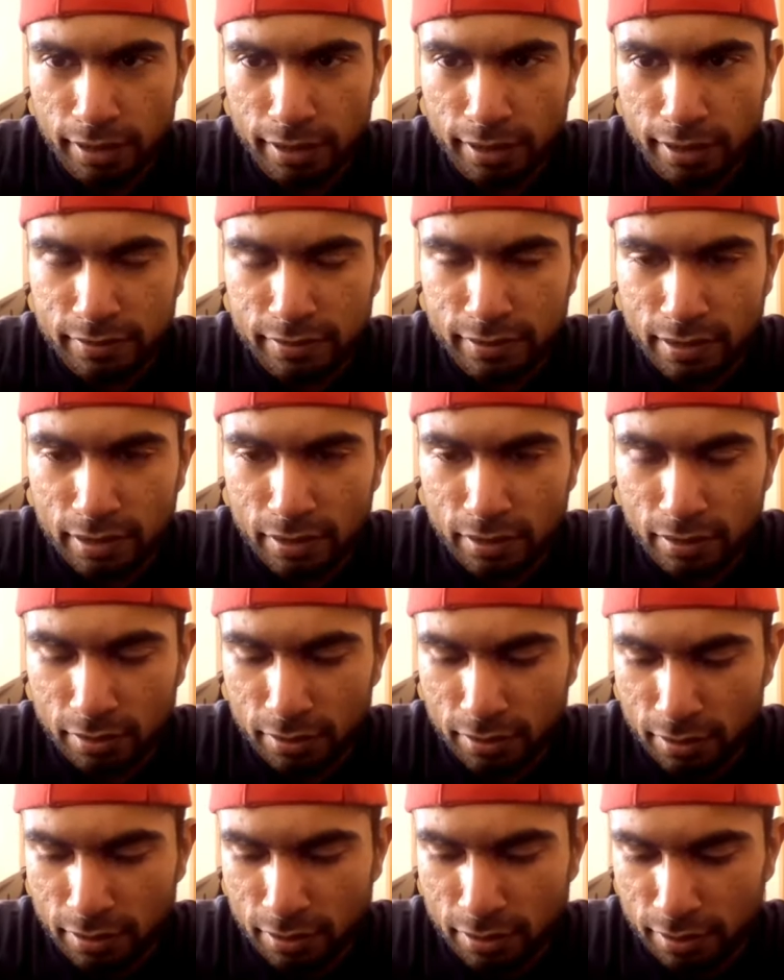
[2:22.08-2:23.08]
Is that
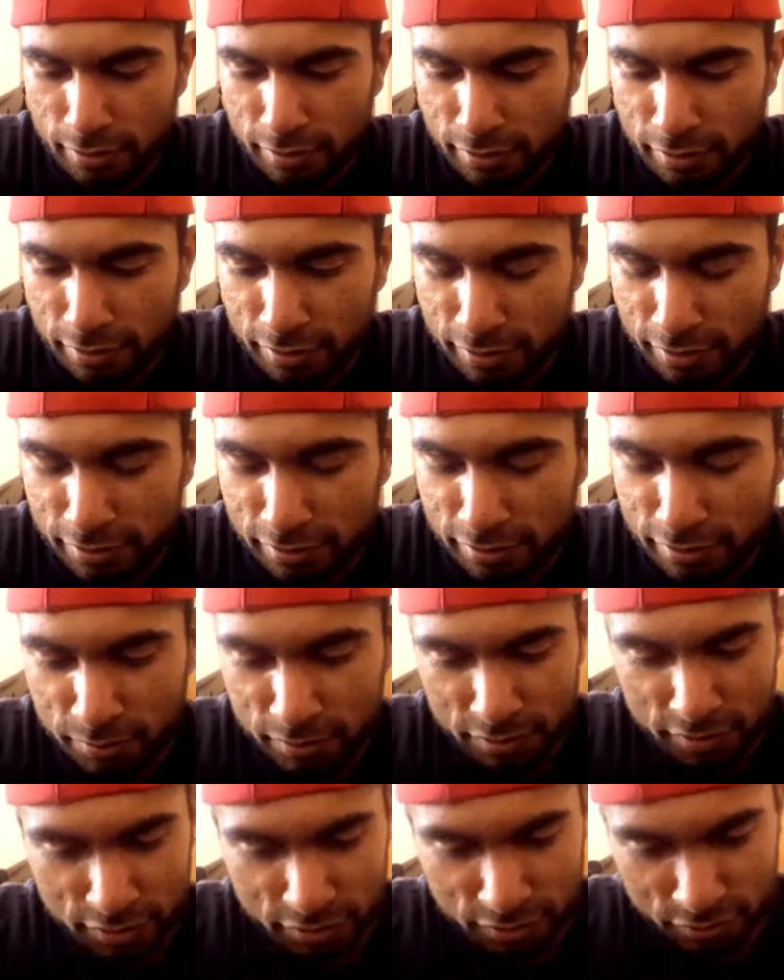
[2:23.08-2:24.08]

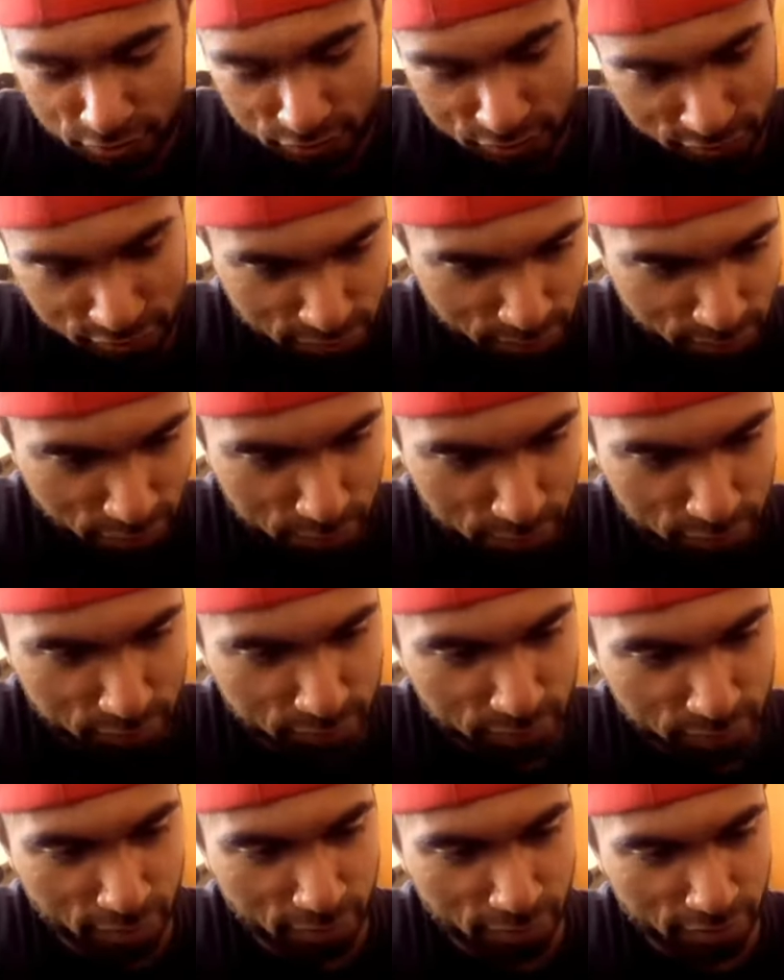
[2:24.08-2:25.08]
something just popped in
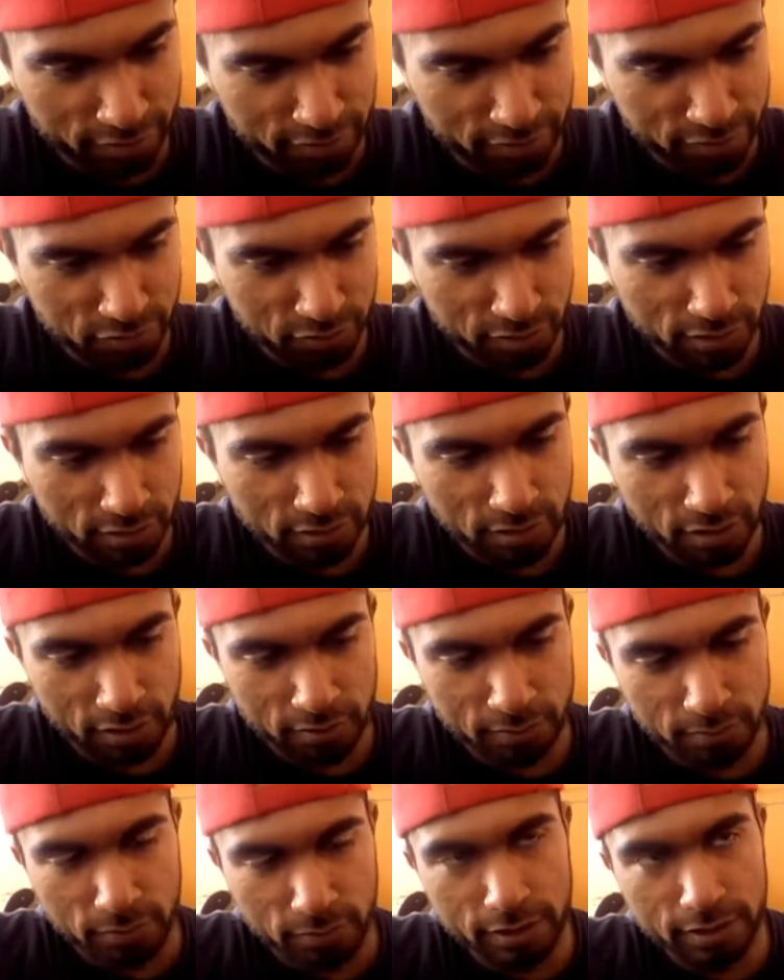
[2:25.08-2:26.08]
my mind as you did
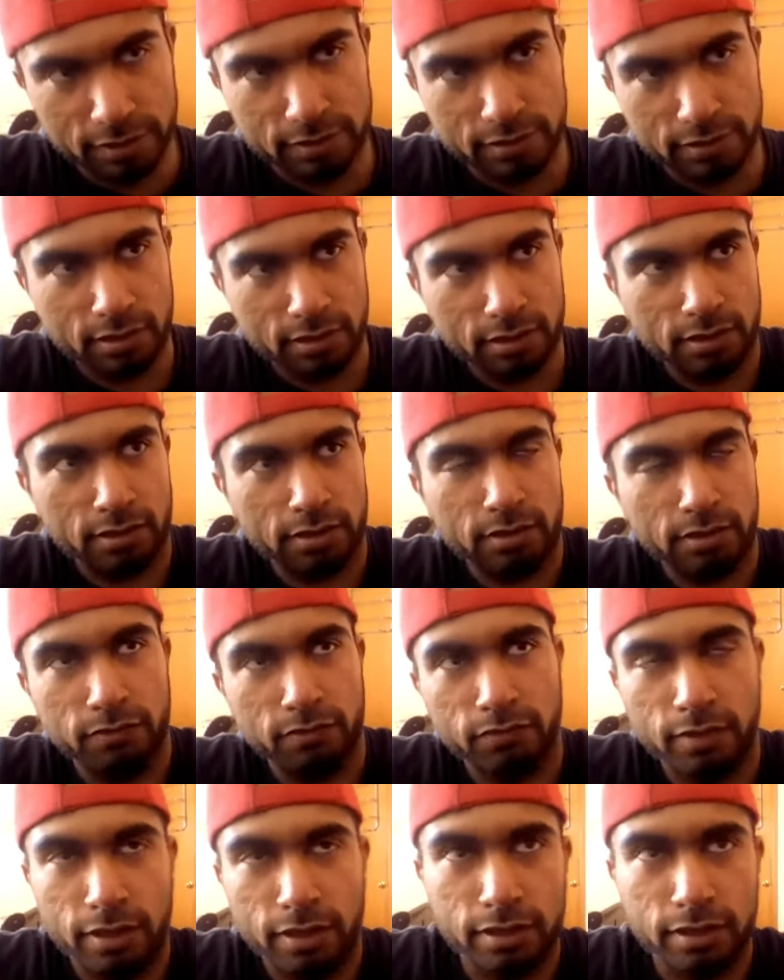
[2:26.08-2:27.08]
that? But is that
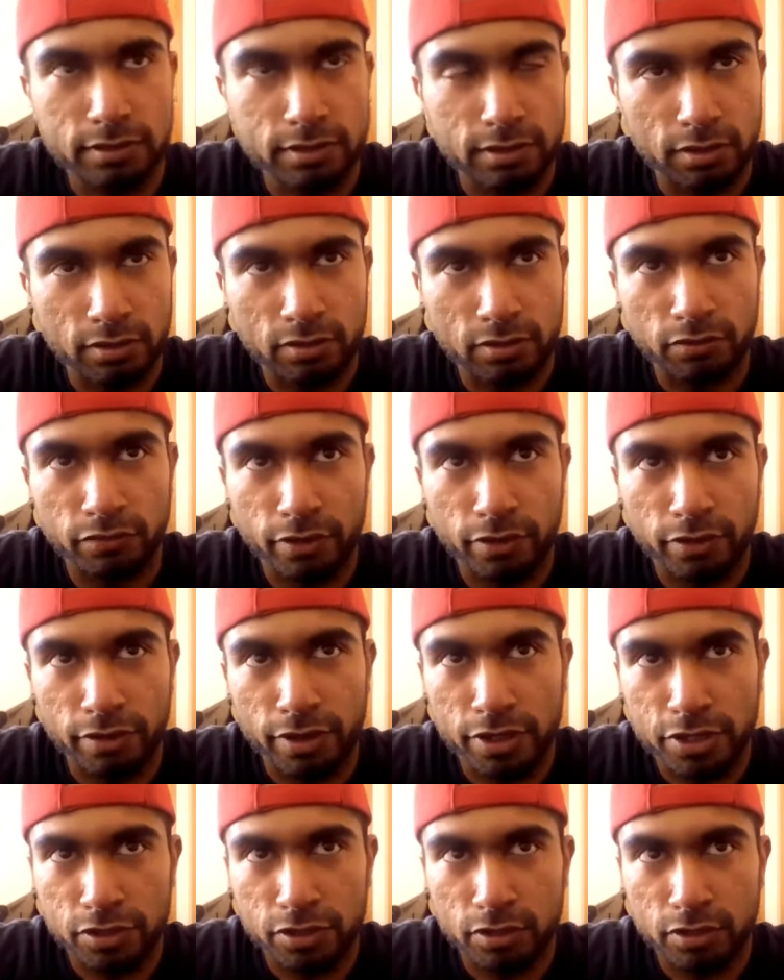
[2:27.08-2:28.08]
I guess another
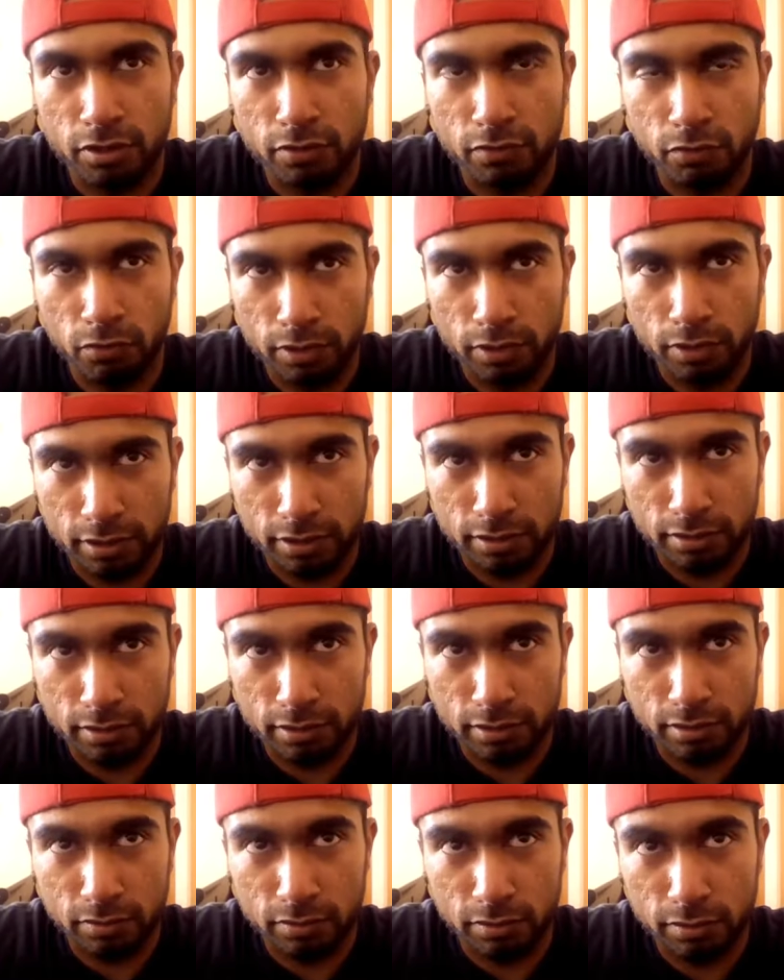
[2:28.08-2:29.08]
variation of one
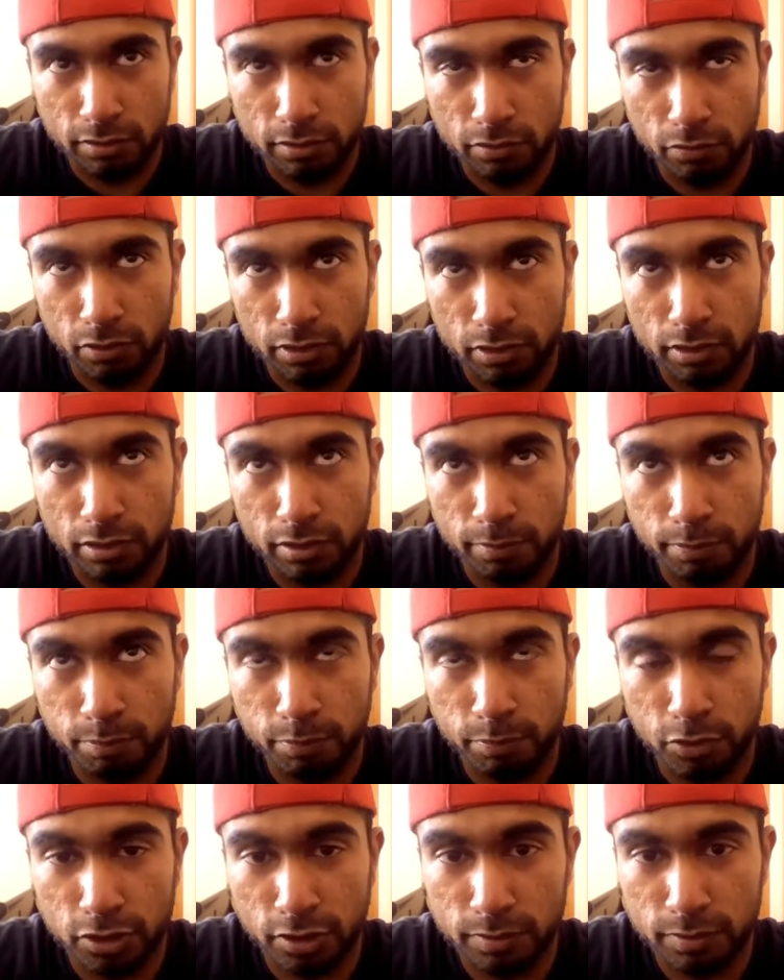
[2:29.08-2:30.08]
of the
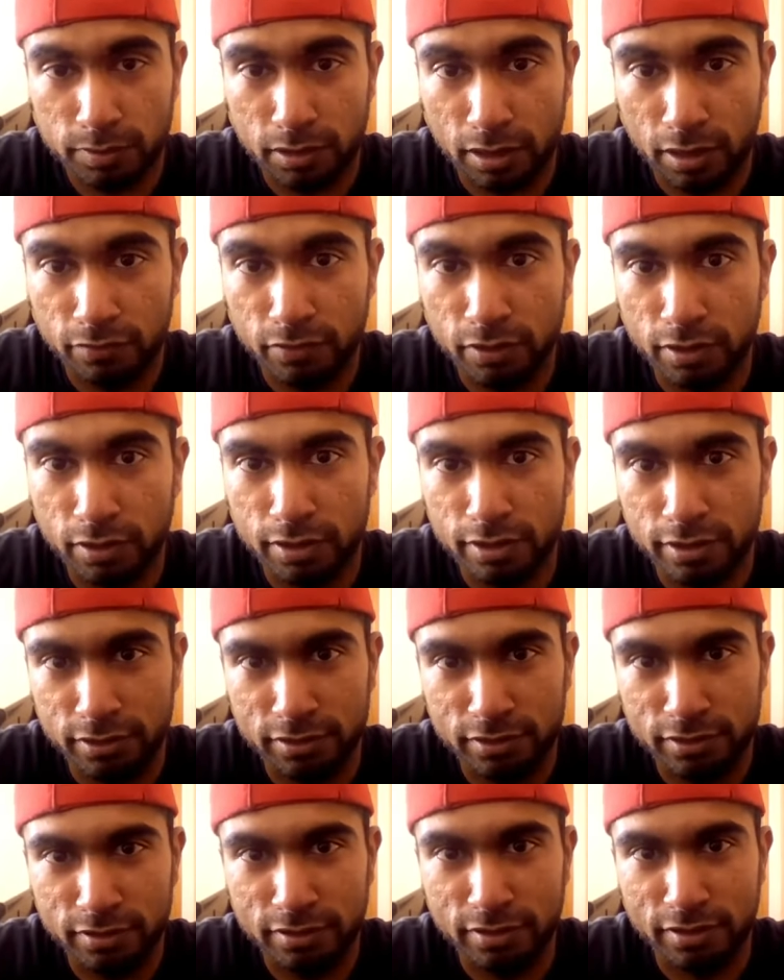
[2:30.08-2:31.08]
push-ups that I've done
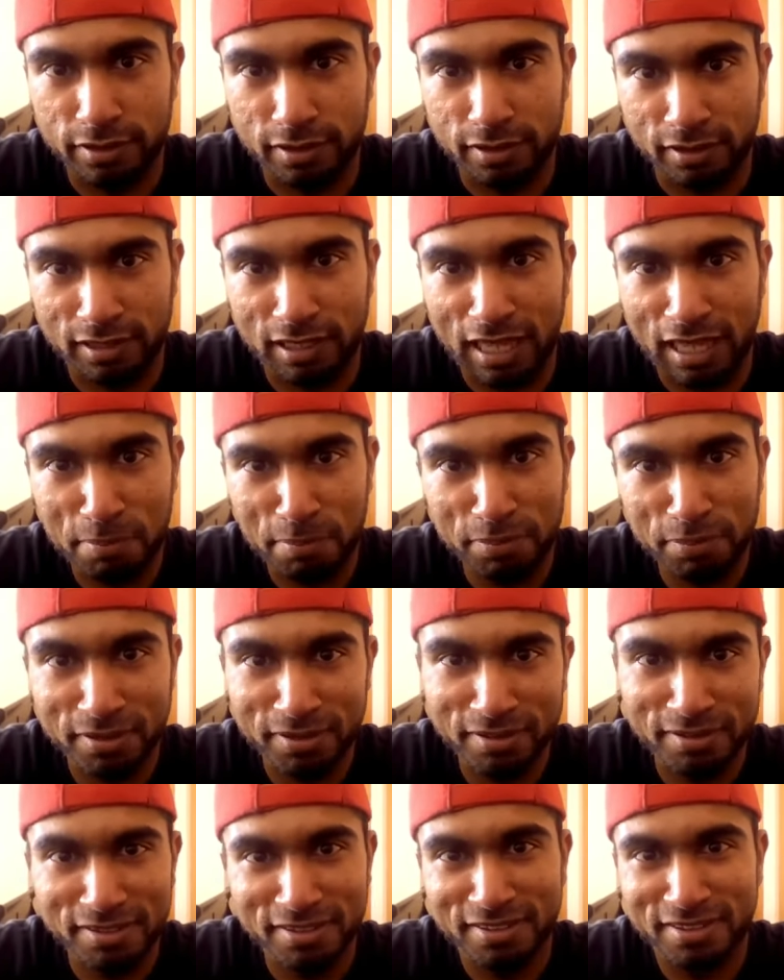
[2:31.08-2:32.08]
is the clap
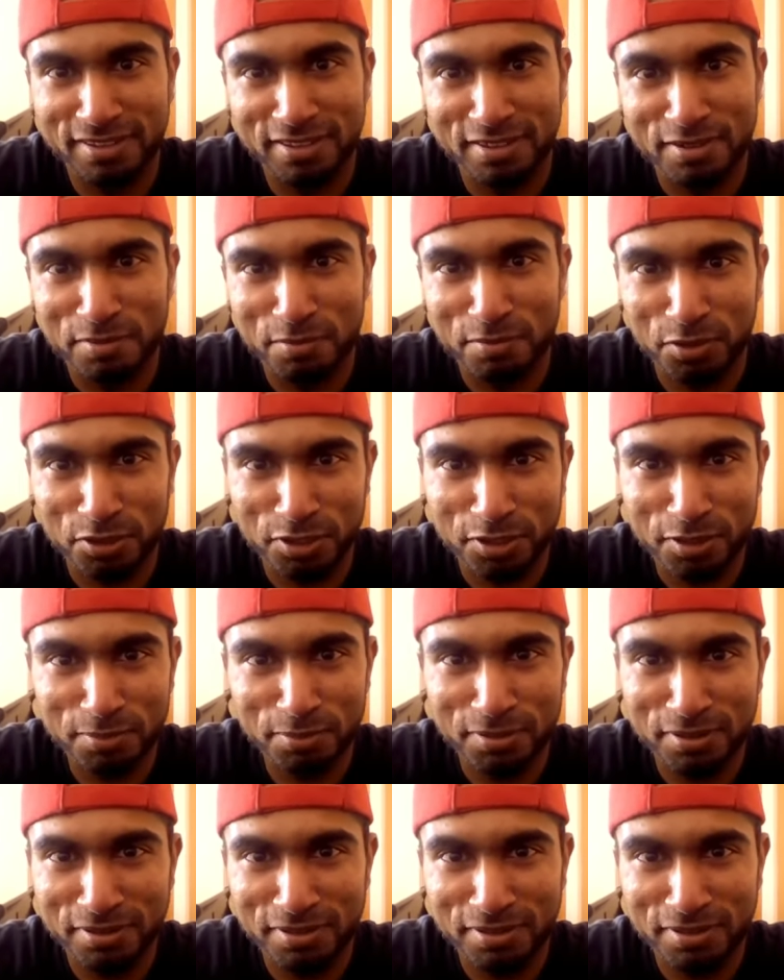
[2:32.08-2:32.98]
push-up?